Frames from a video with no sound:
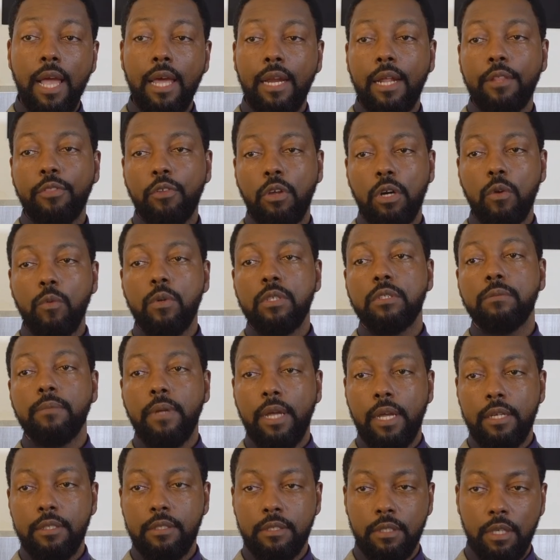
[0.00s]
And I thought it was
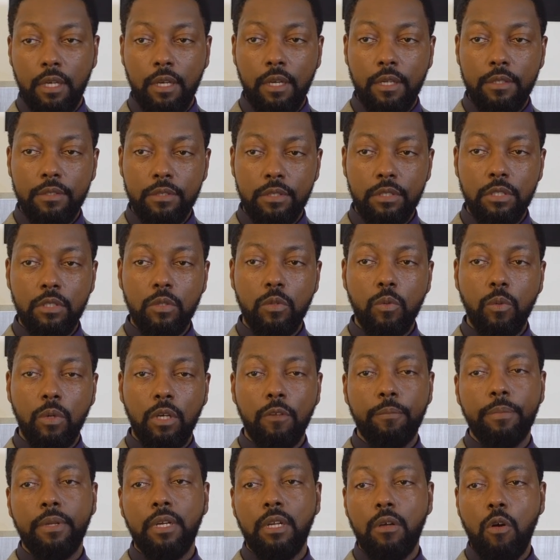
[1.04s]
my sons who would
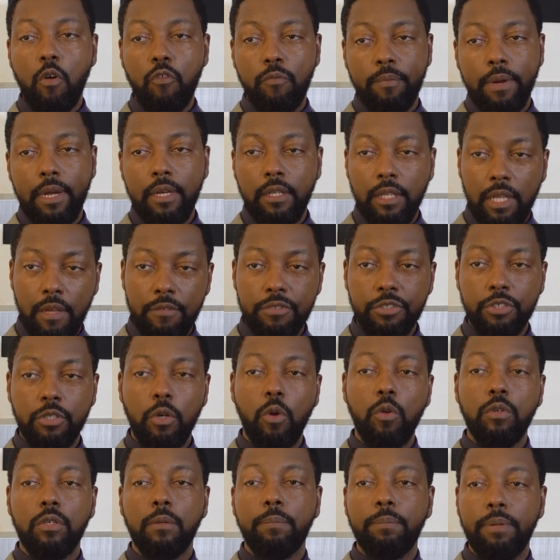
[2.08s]
have been over my left
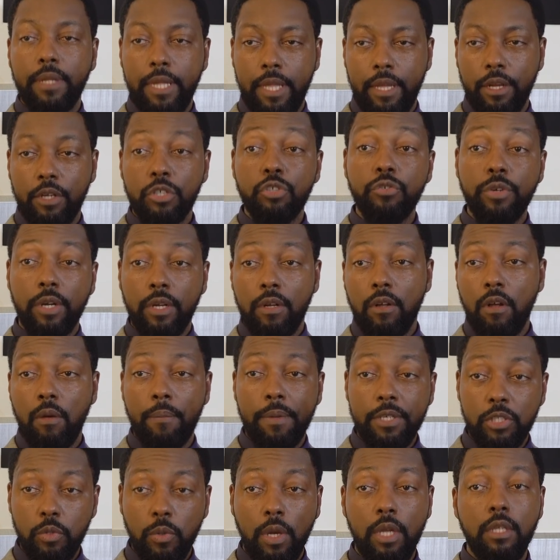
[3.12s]
shoulder playing a trick on
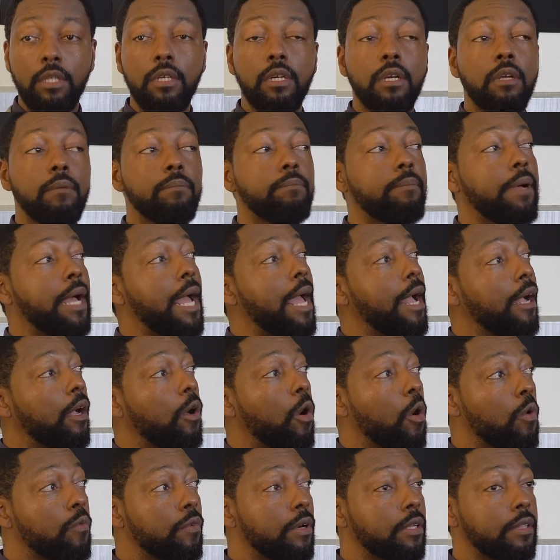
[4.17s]
me. So I looked back
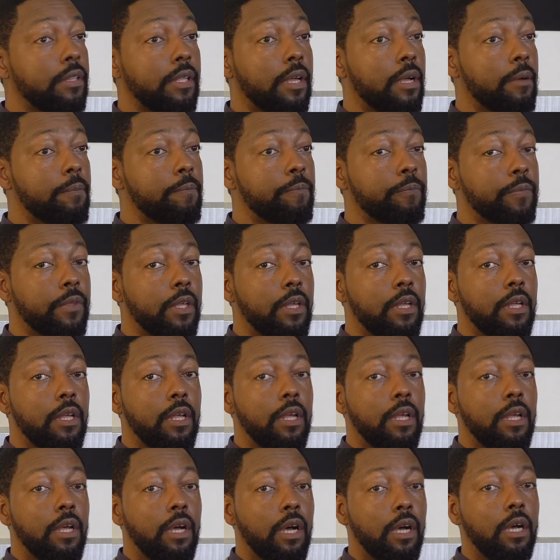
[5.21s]
over at them,
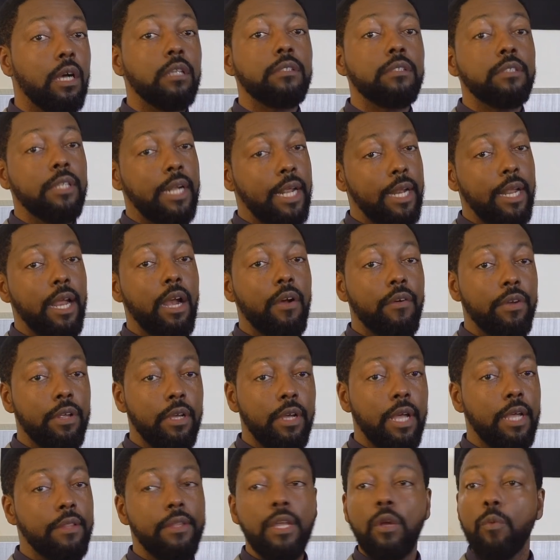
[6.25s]
to that
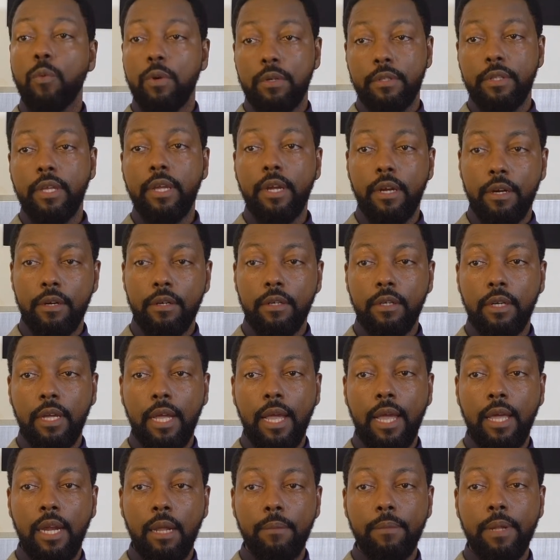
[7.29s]
area, and they weren't there.
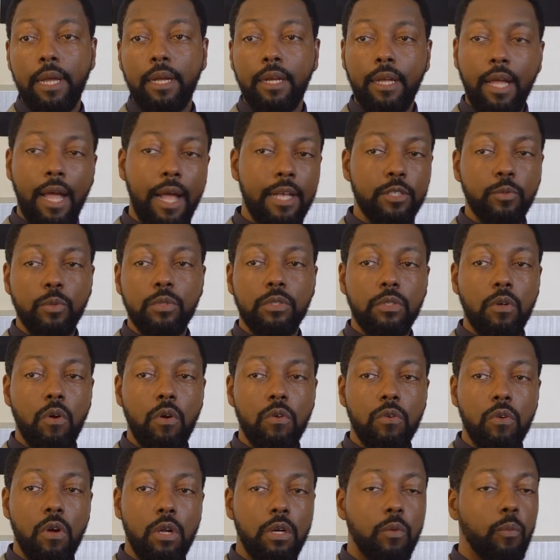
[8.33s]
And I'm like, guys, what's
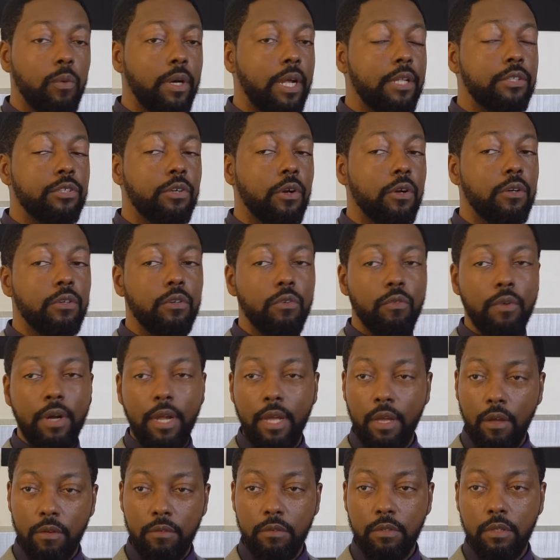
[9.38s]
going on? And when I turned
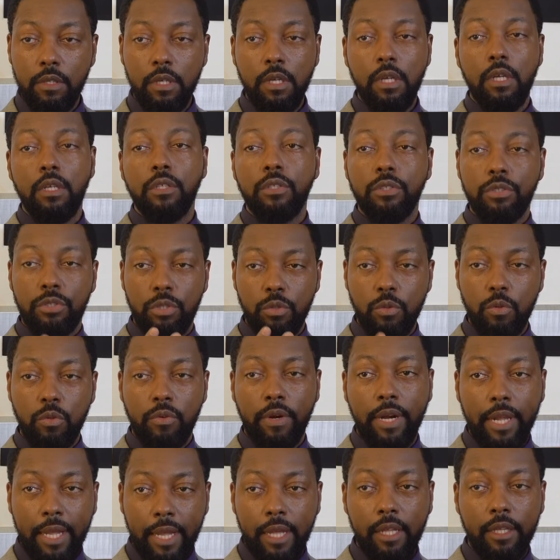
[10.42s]
around, 2
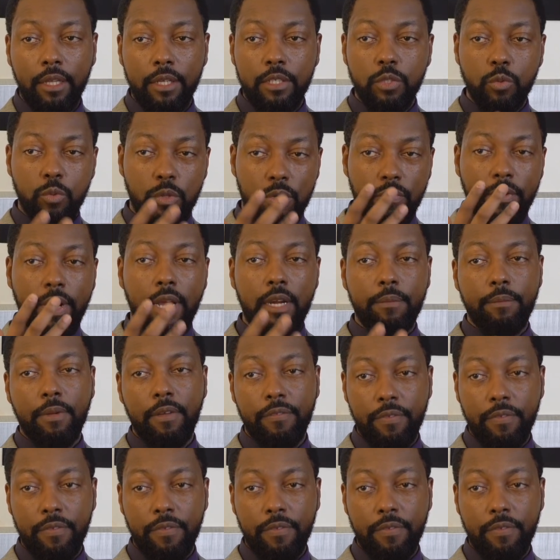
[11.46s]
gray aliens were right in my